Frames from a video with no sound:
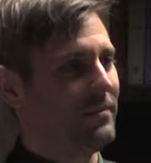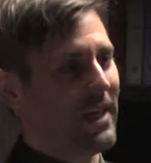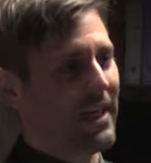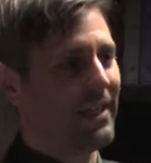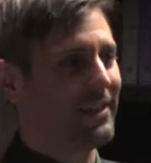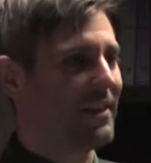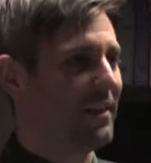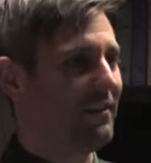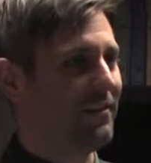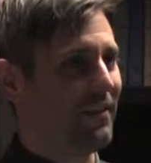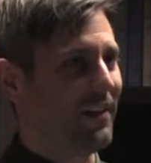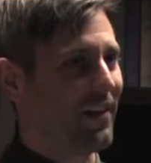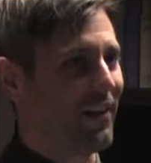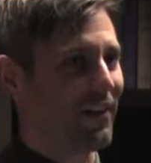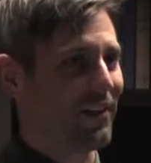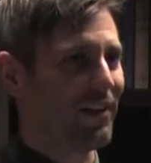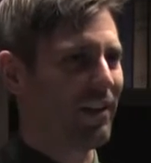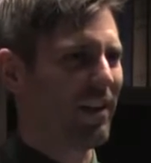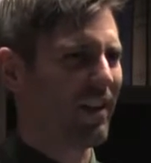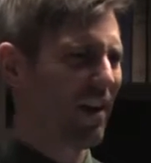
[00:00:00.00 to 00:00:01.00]
daisy field,
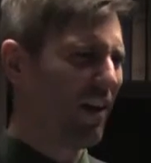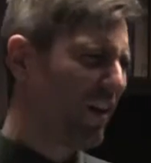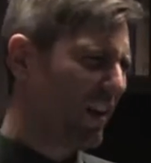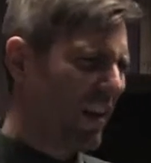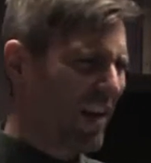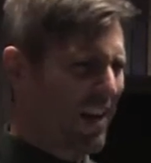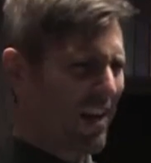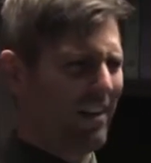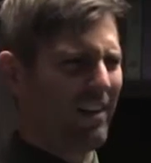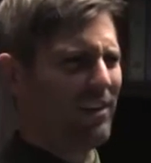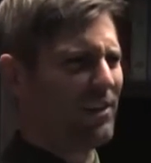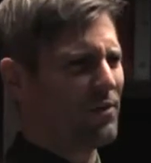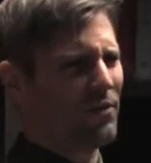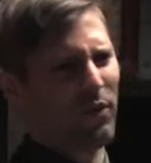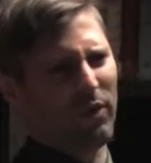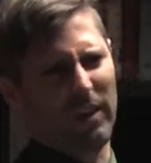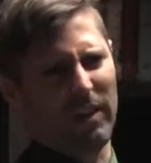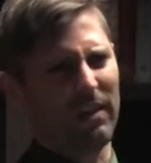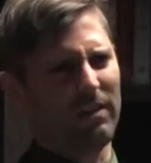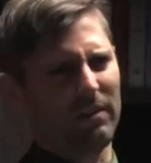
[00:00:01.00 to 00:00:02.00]
and they're like, oh yeah, here's
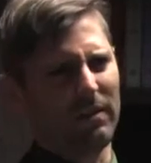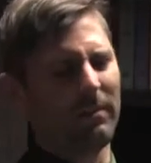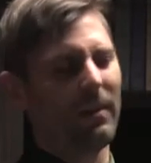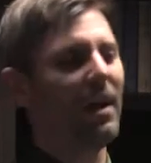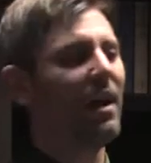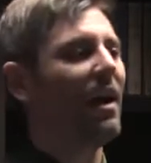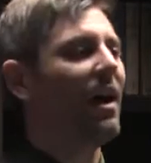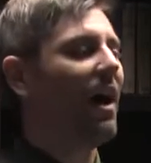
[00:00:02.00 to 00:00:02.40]
40 of them.